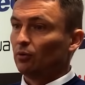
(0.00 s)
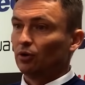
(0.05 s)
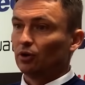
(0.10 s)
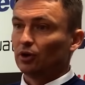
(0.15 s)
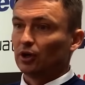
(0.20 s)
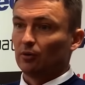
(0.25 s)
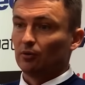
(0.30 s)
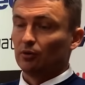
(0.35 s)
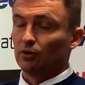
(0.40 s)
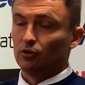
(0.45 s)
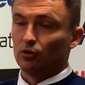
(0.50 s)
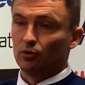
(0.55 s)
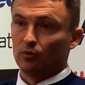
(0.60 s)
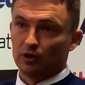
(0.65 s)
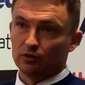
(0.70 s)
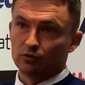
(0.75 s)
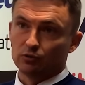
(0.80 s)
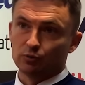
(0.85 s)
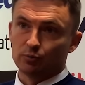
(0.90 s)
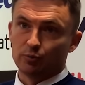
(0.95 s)
work, how they do.
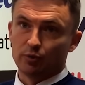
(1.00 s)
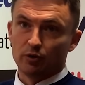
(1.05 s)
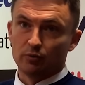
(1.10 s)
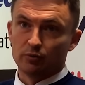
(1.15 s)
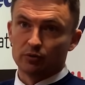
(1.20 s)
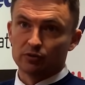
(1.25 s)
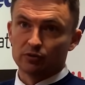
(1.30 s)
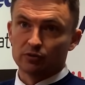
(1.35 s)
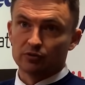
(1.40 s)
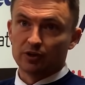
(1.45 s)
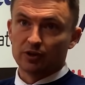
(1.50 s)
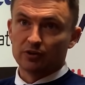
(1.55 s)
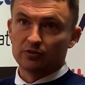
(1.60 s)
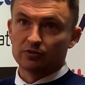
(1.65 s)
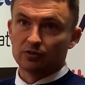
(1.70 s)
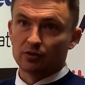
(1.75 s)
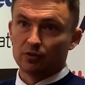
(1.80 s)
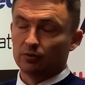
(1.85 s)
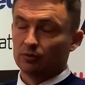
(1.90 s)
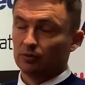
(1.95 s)
That's what's brought them success,
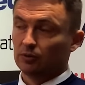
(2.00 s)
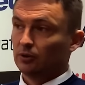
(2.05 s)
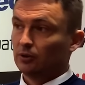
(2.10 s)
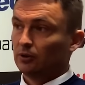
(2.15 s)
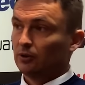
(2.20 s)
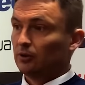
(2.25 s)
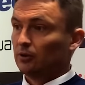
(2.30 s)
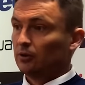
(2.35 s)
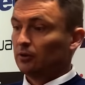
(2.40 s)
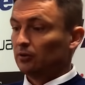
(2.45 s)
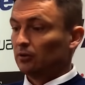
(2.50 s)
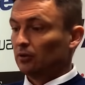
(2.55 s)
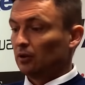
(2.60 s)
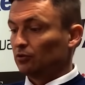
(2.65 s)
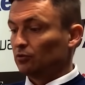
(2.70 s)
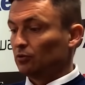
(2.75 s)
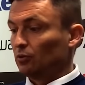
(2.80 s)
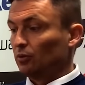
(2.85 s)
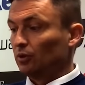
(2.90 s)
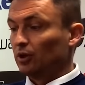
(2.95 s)
so
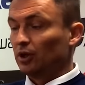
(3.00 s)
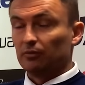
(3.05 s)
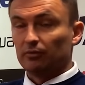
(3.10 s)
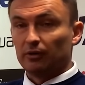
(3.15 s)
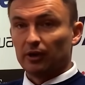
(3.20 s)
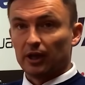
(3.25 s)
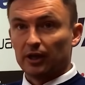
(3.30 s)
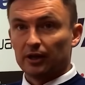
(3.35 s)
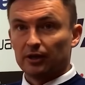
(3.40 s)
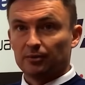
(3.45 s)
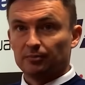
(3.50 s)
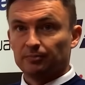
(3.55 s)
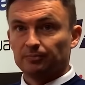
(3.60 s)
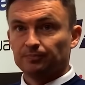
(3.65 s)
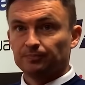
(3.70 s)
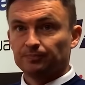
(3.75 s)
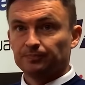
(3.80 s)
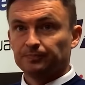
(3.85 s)
that's what we'll keep relying on.